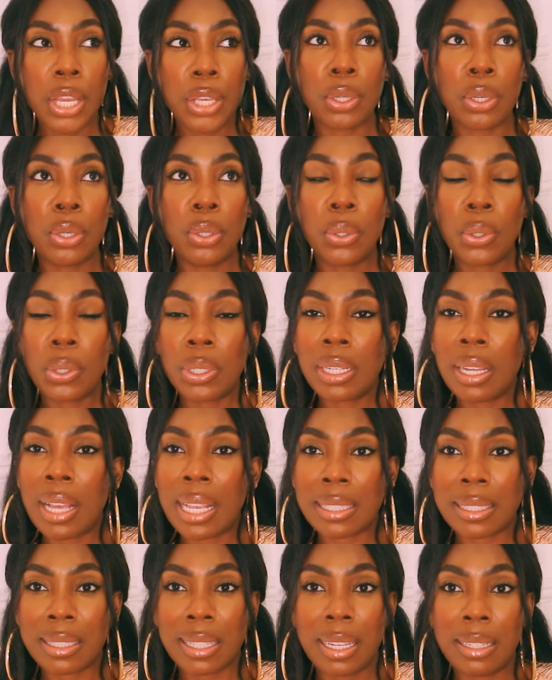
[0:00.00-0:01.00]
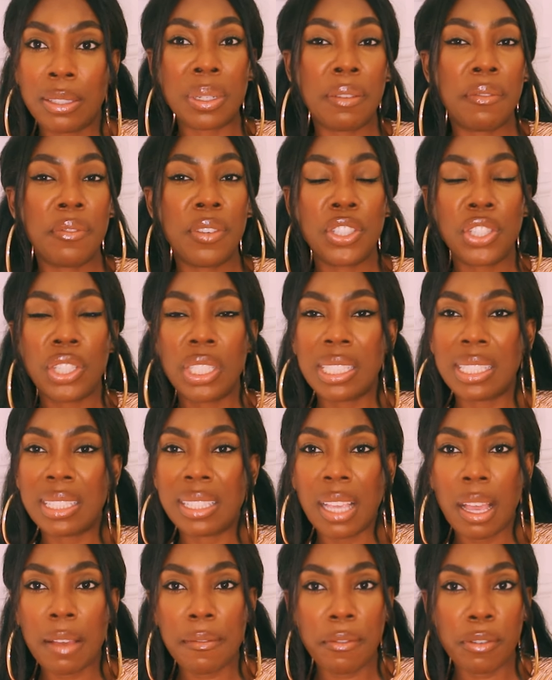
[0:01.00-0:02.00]
The Lord has said, But the vision
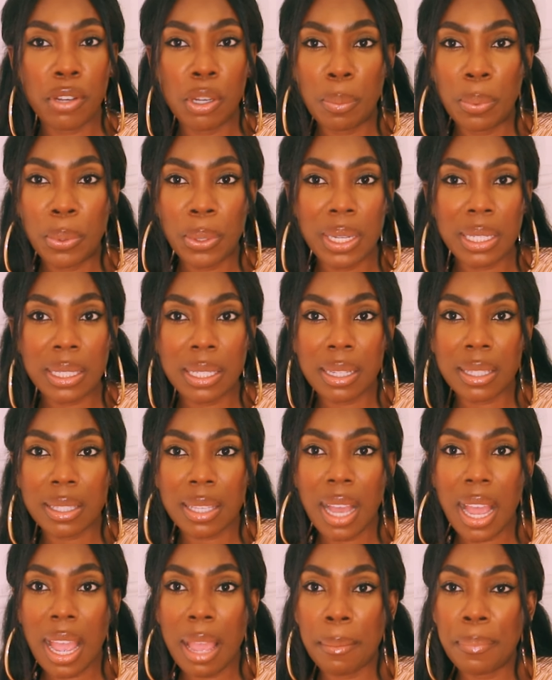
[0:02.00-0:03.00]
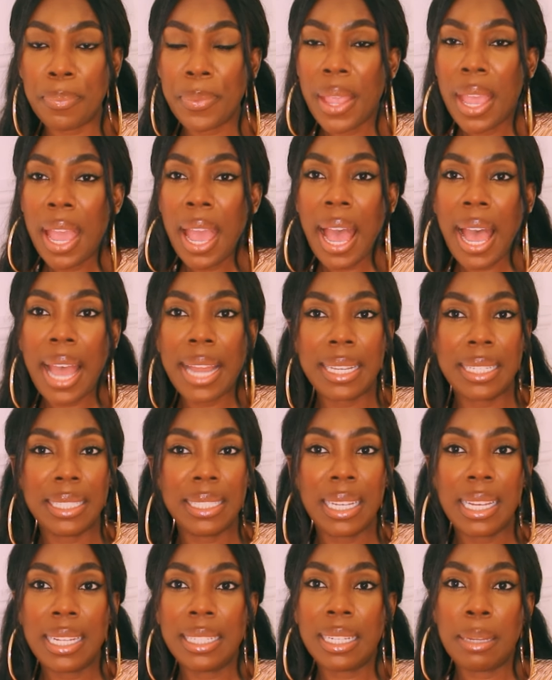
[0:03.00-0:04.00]
is yet for an appointed time. At
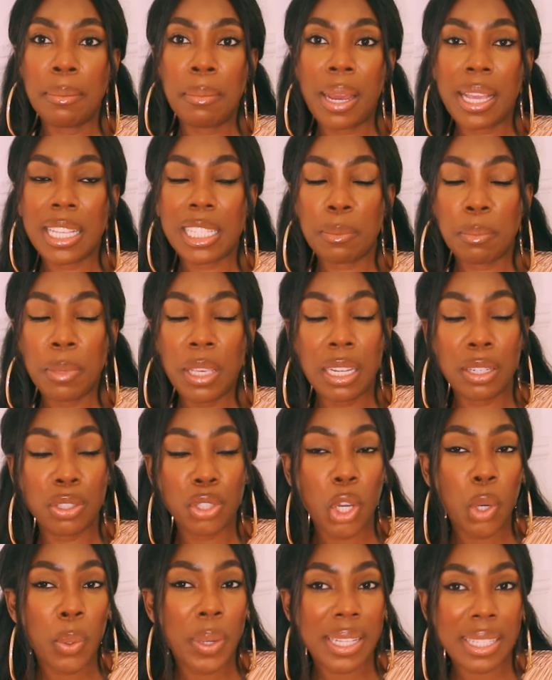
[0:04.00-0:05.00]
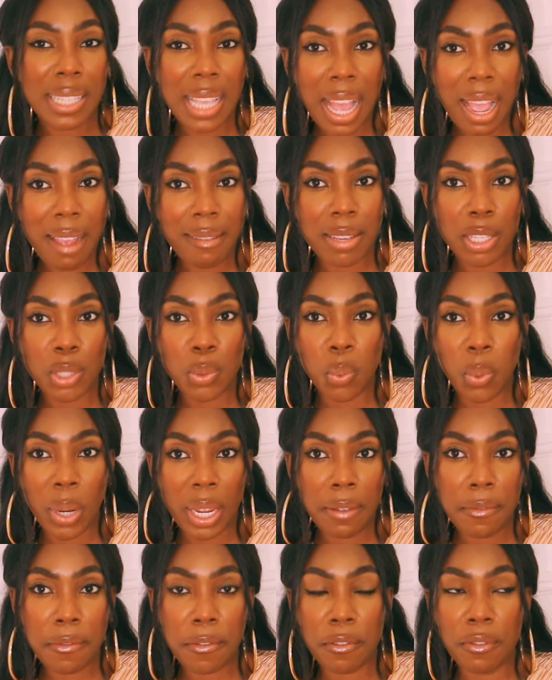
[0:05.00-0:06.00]
the end, it might speak, though it tarries,
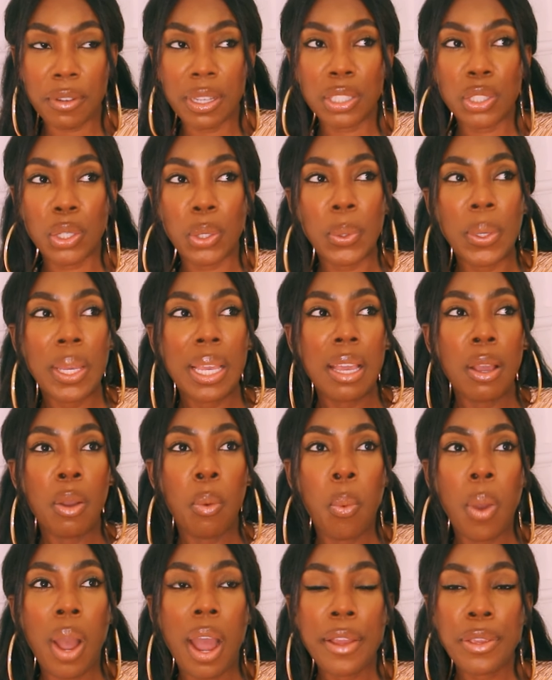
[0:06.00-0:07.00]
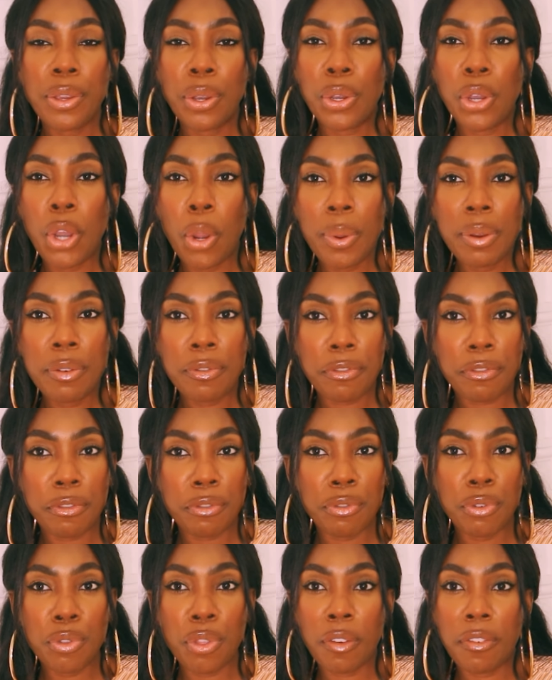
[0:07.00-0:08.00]
wait for it. So while you're going
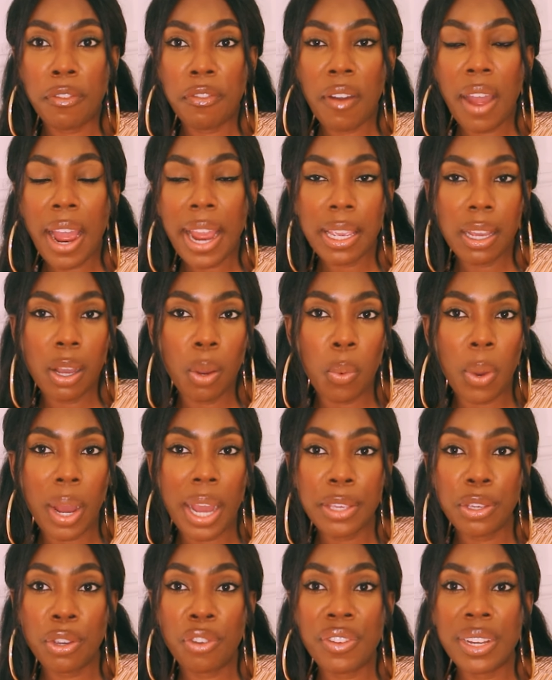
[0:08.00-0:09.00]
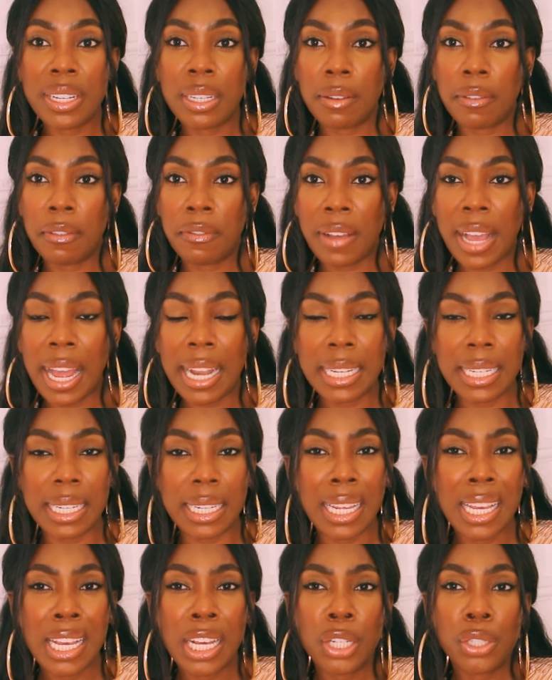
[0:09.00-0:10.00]
through the fire, while you're in the
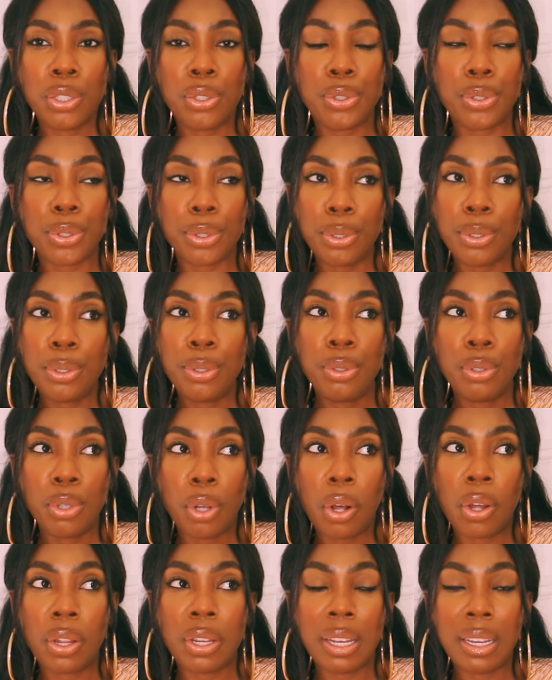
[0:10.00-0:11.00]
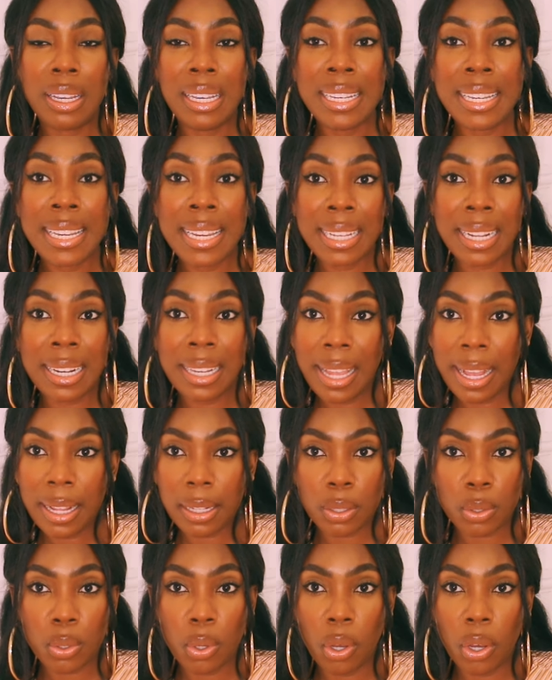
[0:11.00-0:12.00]
valley, do not
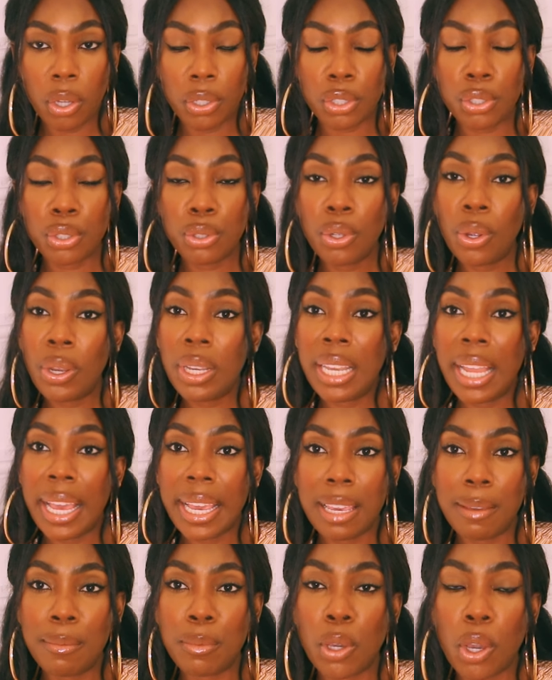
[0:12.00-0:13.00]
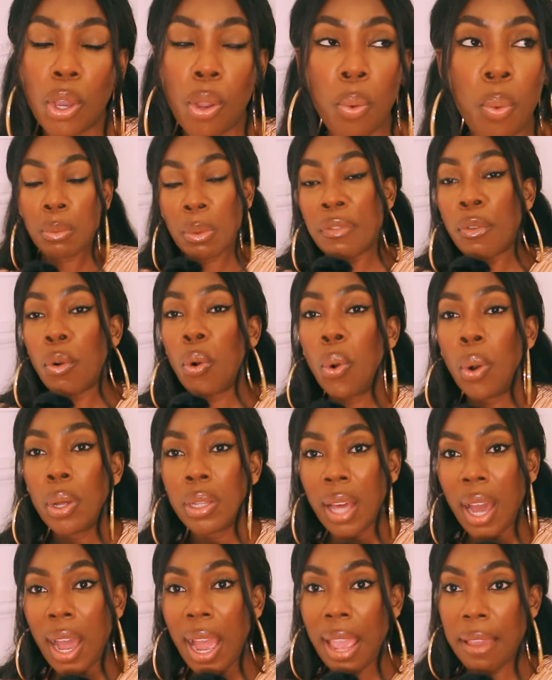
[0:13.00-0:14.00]
neglect God. Do not let Him go. With all
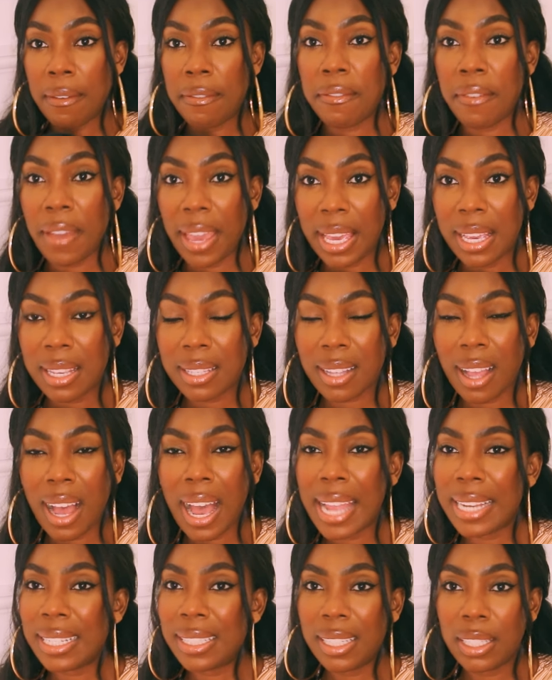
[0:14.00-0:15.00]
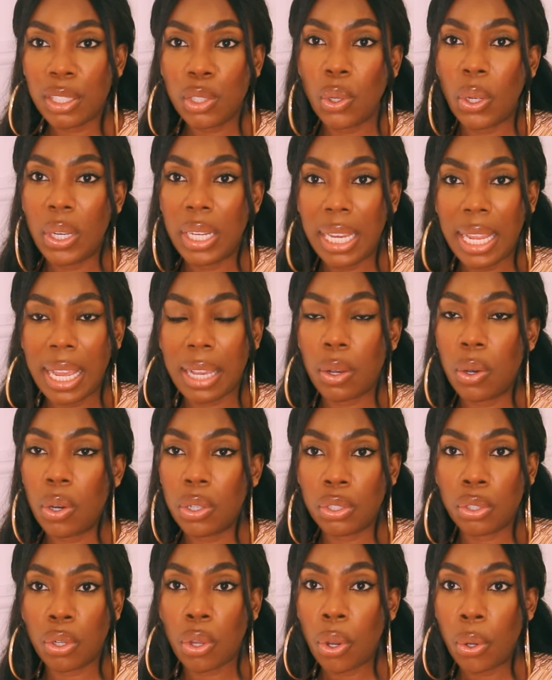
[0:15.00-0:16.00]
that I faced, I did not let
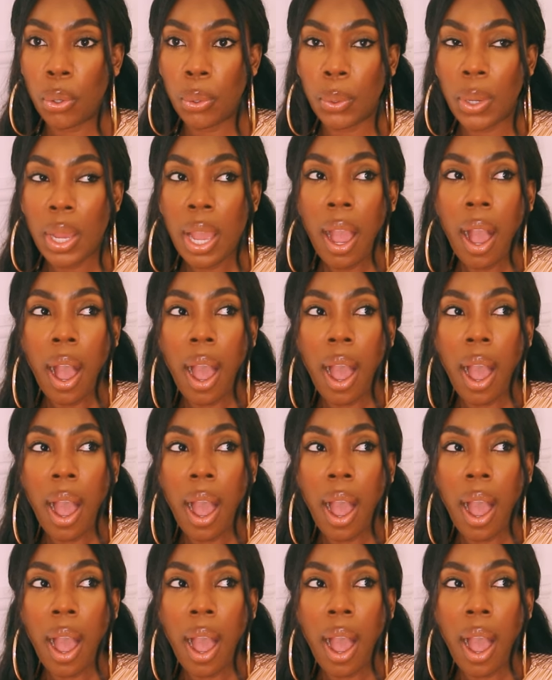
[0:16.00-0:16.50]
God go.